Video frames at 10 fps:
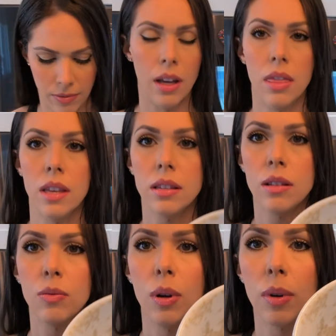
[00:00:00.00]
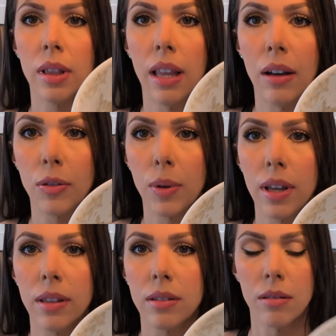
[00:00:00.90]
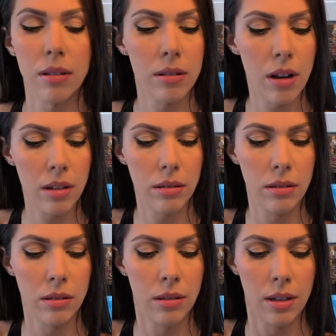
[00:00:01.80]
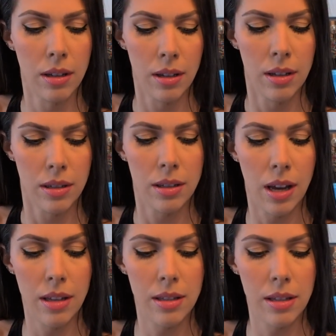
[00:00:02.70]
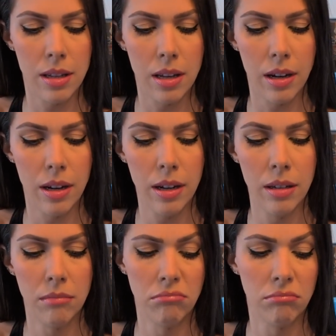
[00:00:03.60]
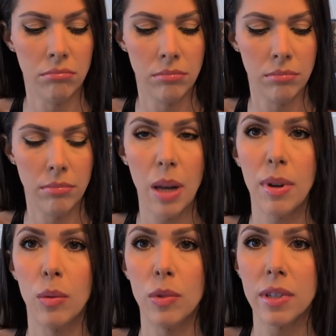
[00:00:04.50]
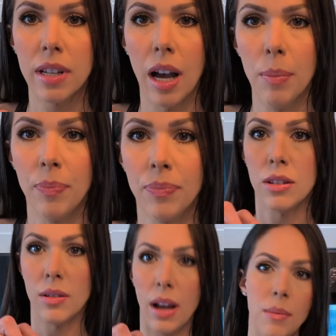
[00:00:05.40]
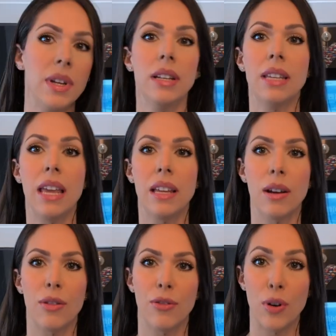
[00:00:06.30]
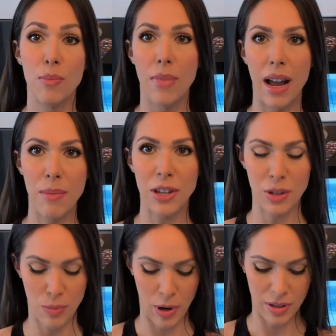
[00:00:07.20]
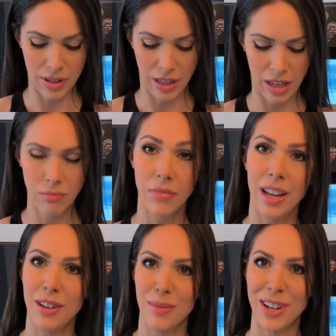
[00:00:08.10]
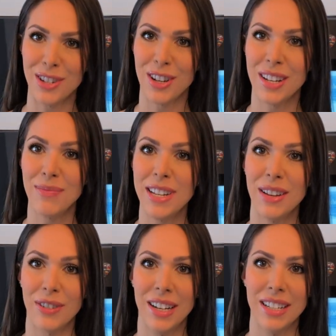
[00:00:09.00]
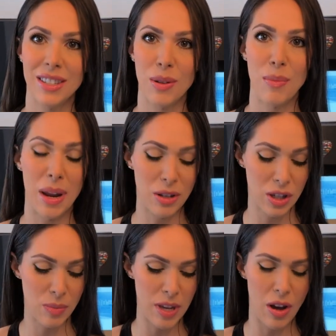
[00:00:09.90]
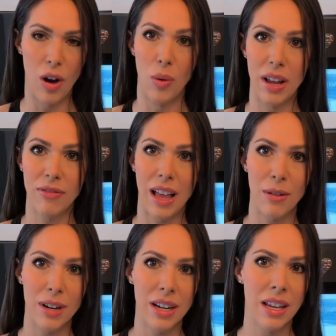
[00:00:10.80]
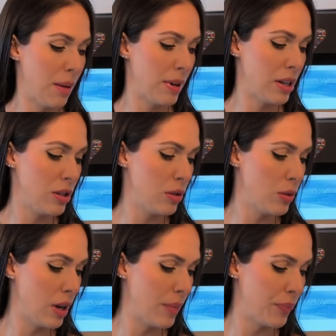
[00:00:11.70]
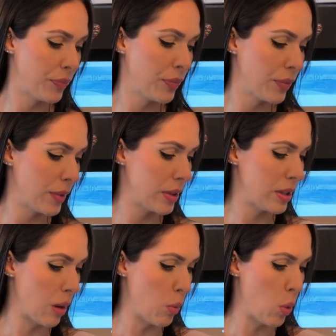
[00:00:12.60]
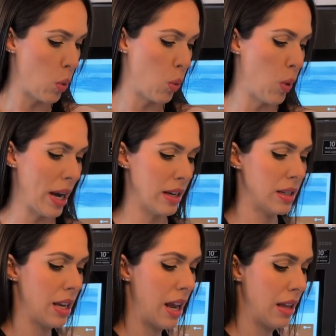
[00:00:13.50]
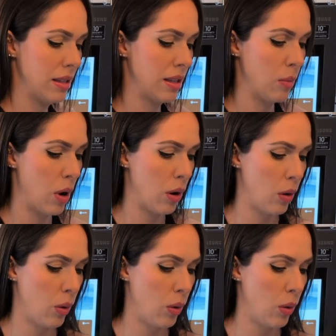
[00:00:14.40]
And this is what we're left with. So there's not tons in here, maybe almost a cup. So now I'm gonna take, for my mixture personally, and your mixture can be different, so it might just be all white flour. I'm gonna do some white and some